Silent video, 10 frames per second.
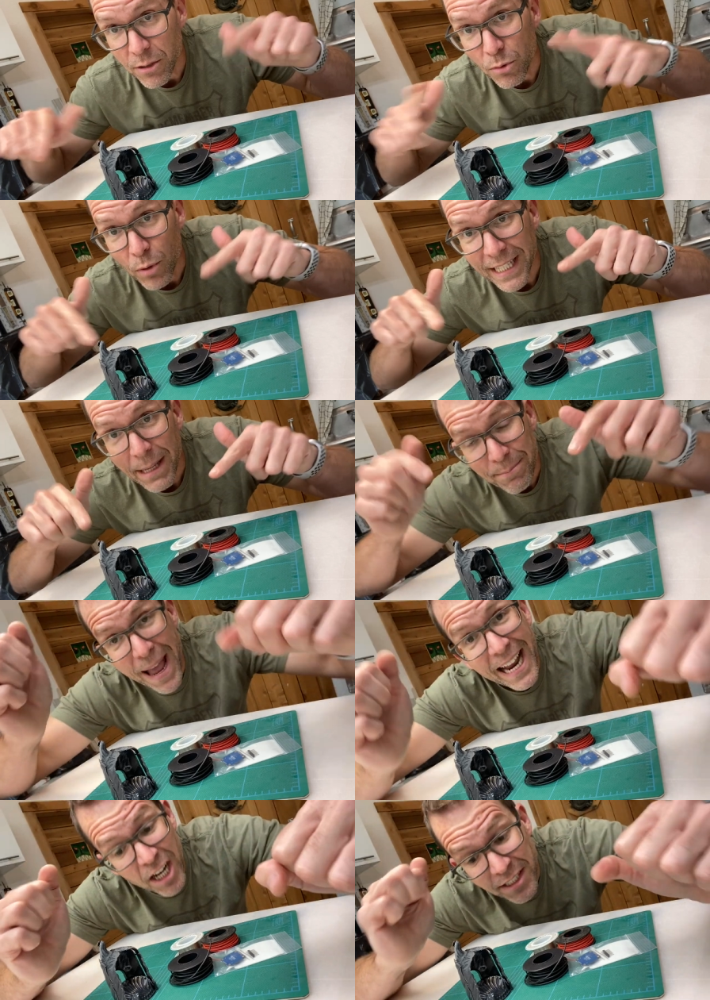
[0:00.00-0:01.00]
to get
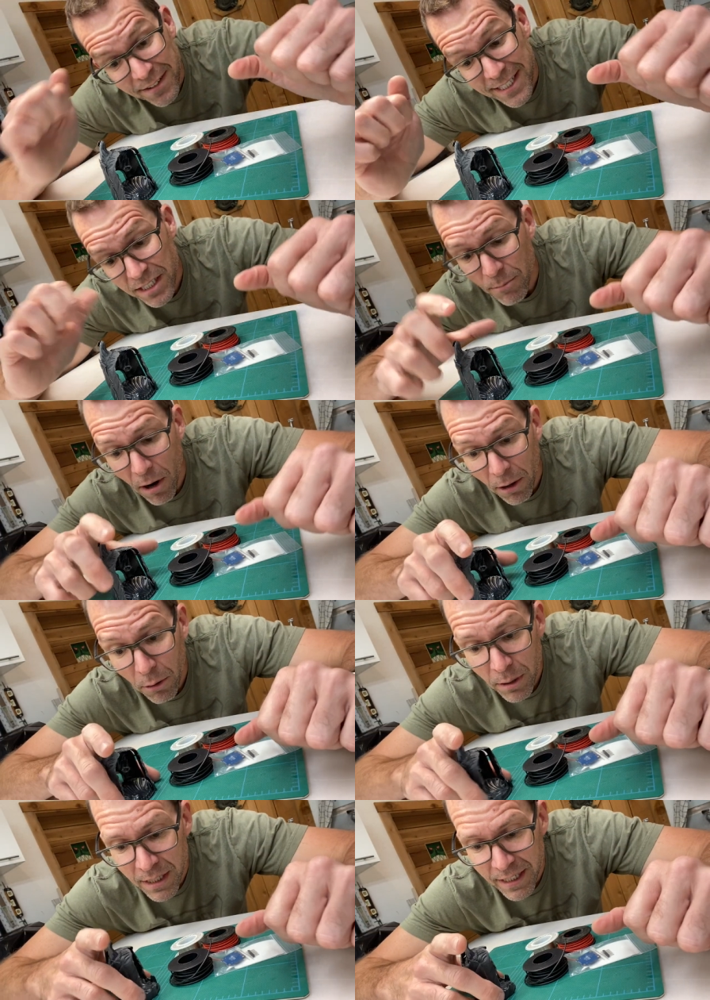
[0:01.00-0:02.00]
back onto this tomorrow.
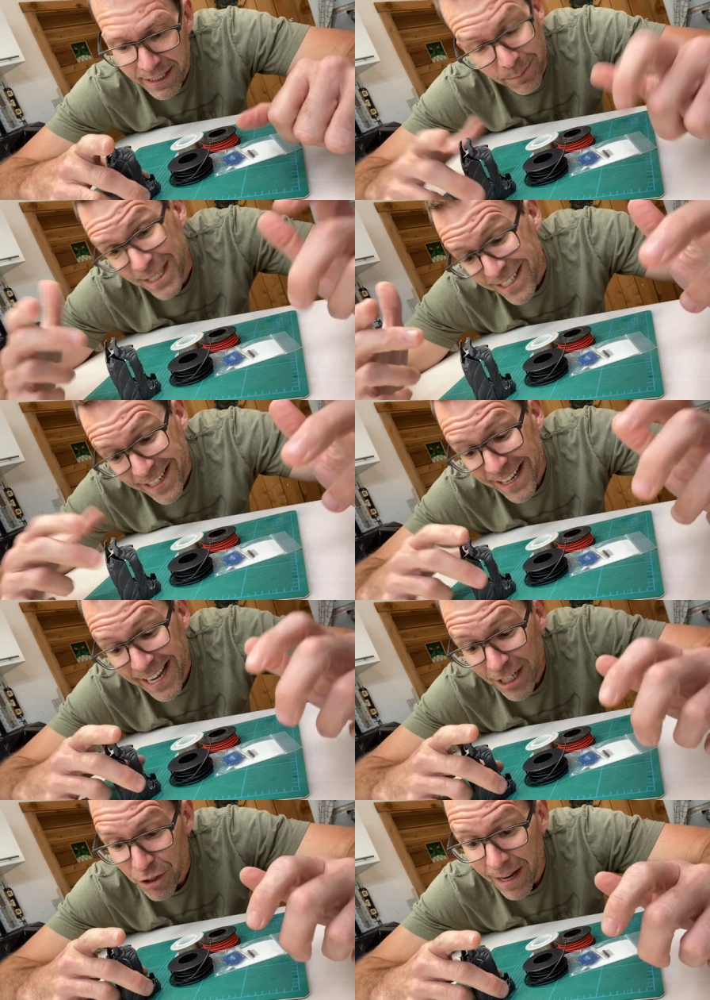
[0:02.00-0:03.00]
It'll be
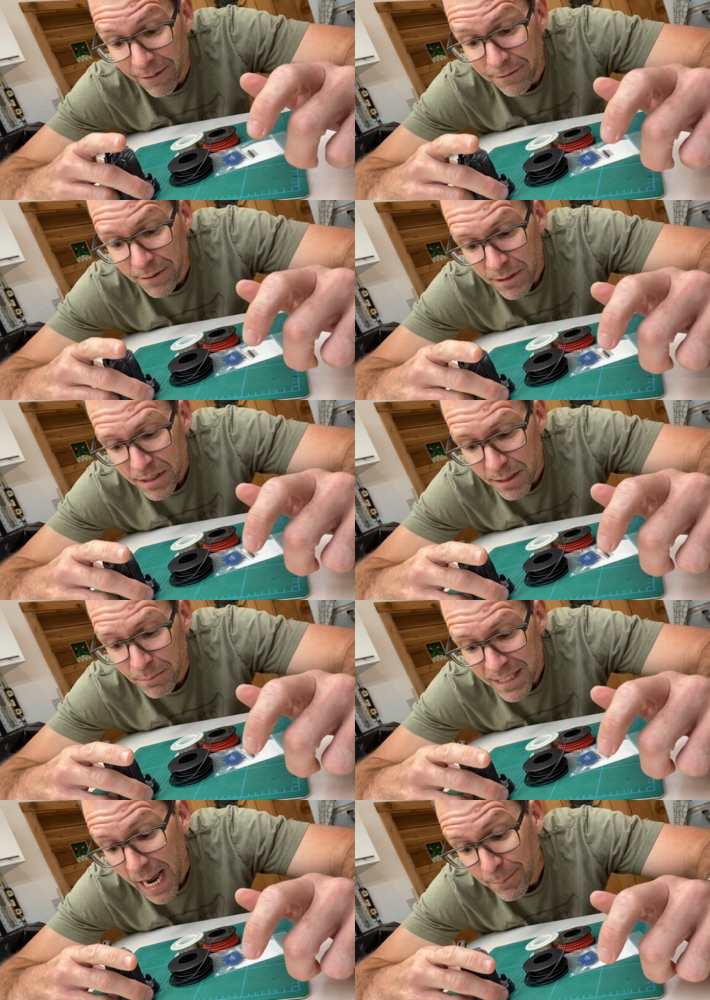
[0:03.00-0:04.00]
Sunday. I should have some
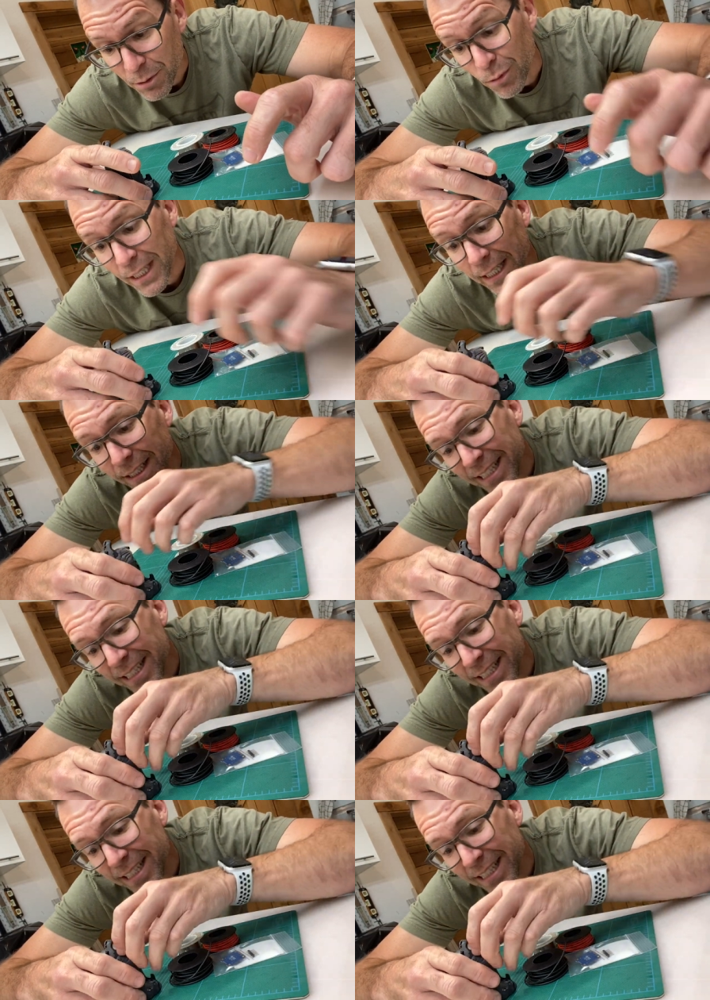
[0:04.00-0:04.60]
time to really